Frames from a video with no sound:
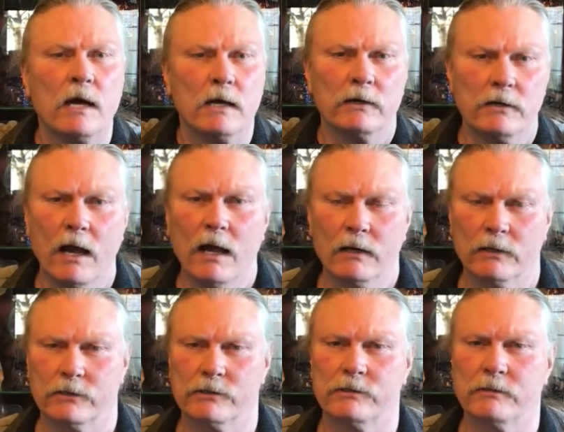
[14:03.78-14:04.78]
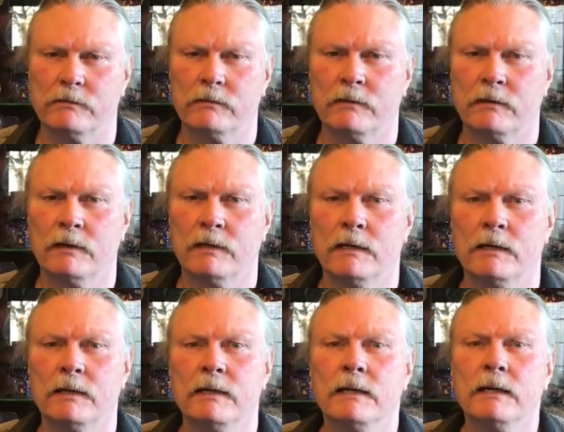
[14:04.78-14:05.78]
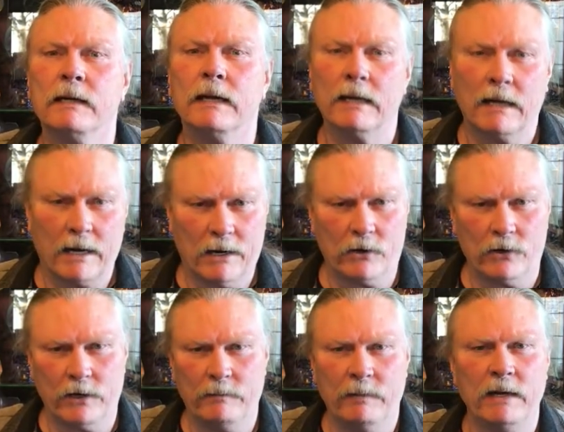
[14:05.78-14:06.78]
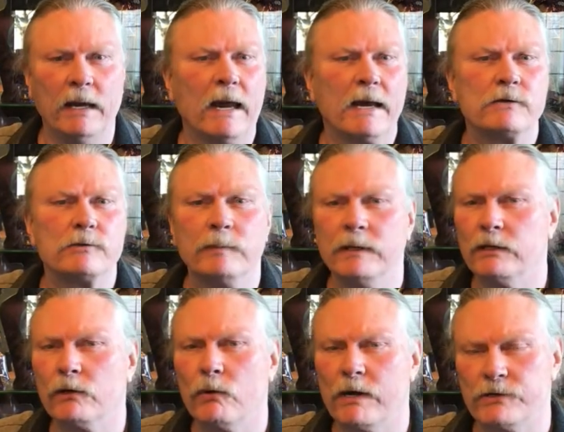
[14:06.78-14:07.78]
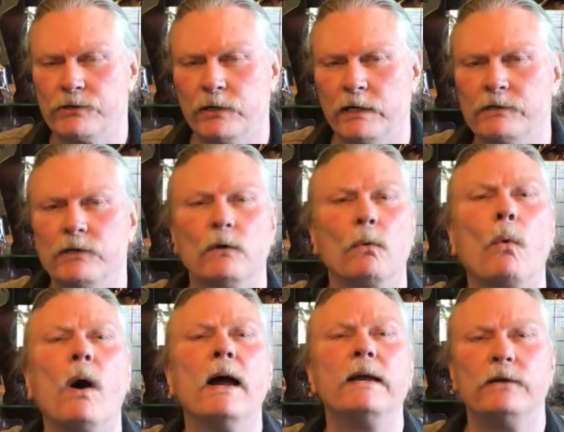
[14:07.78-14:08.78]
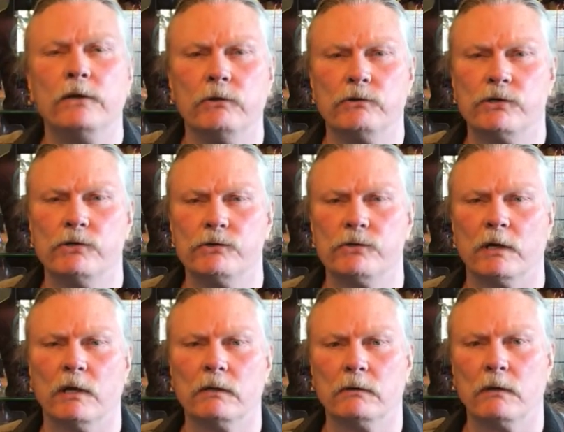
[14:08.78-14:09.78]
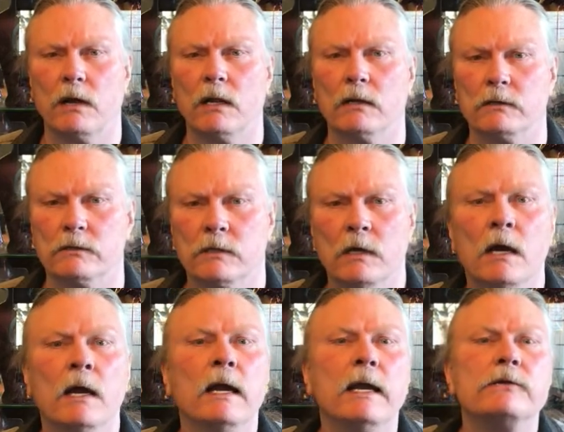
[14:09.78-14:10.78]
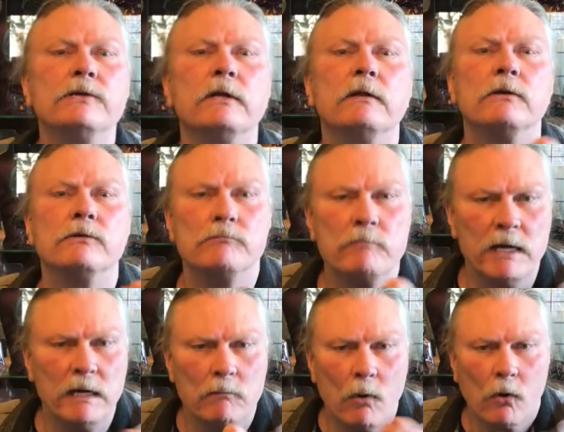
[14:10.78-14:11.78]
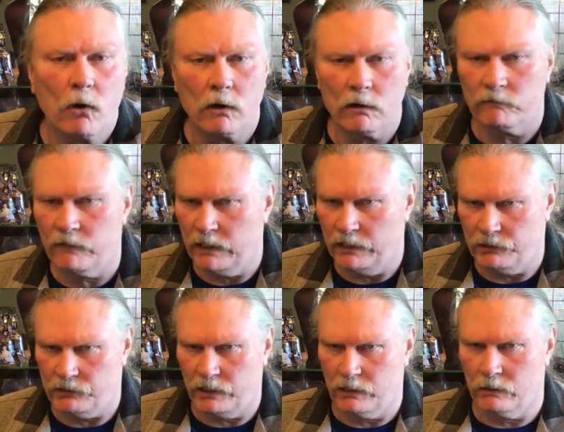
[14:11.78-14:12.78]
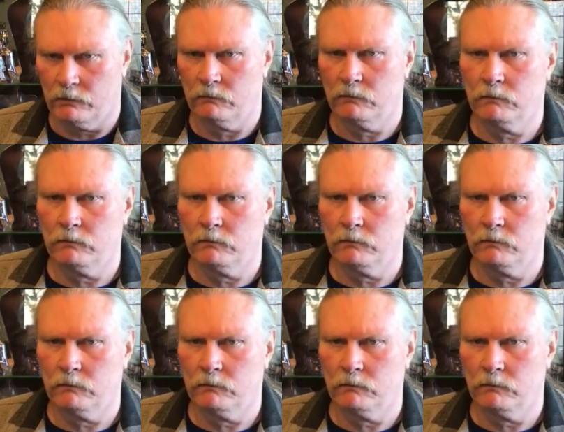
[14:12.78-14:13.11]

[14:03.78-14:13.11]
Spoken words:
the $100. And I heard him, he asked me the question. He said, why do you choose the $100? He said, there's many more of these here.